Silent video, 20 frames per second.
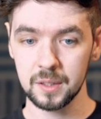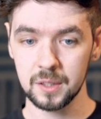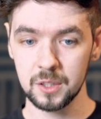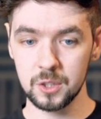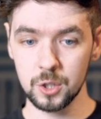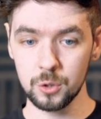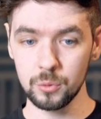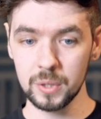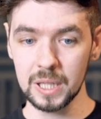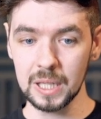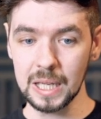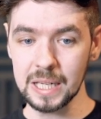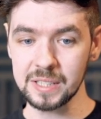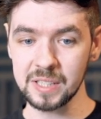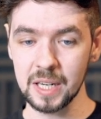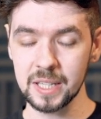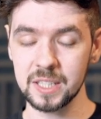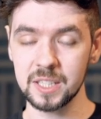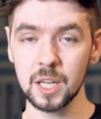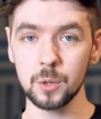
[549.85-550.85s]
You do realize
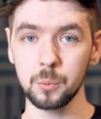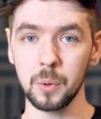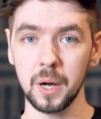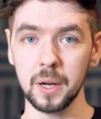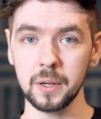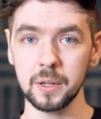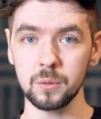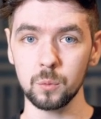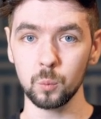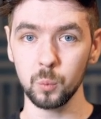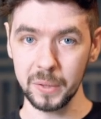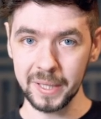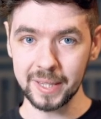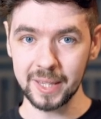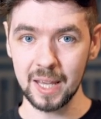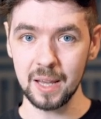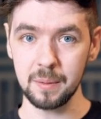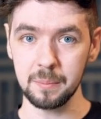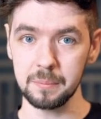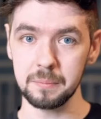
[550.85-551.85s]
I did one with
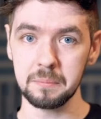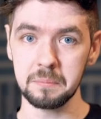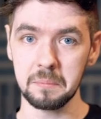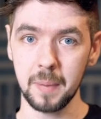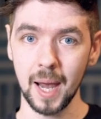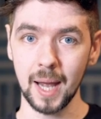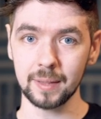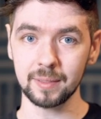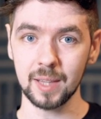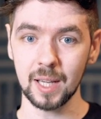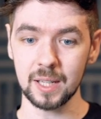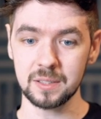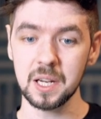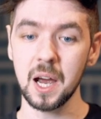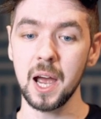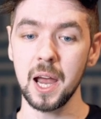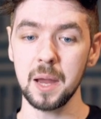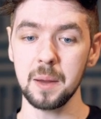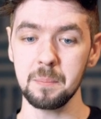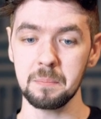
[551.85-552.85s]
him at that
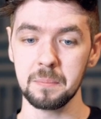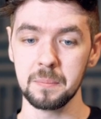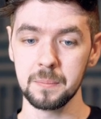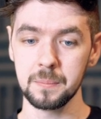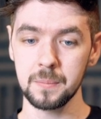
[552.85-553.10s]
time.